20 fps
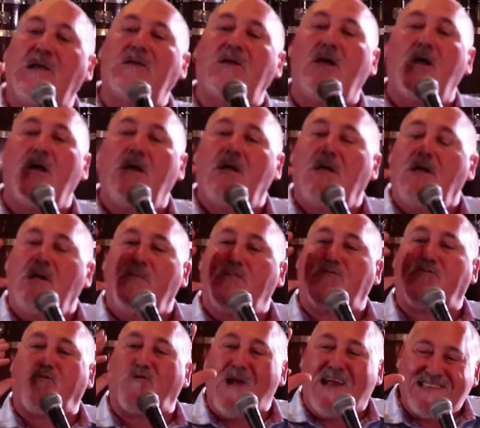
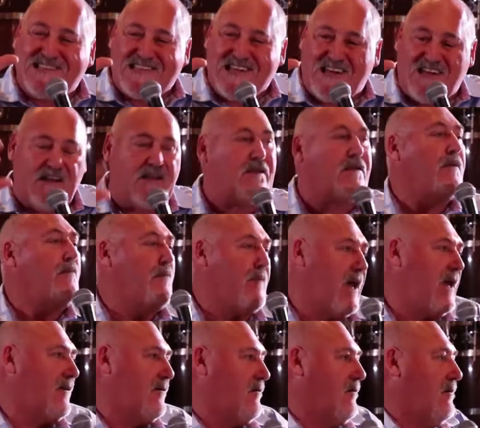unprecedented
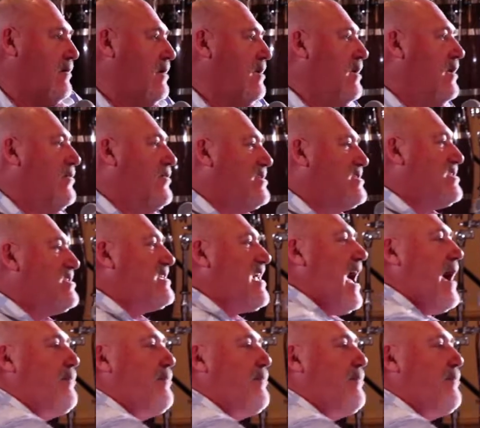manner. This is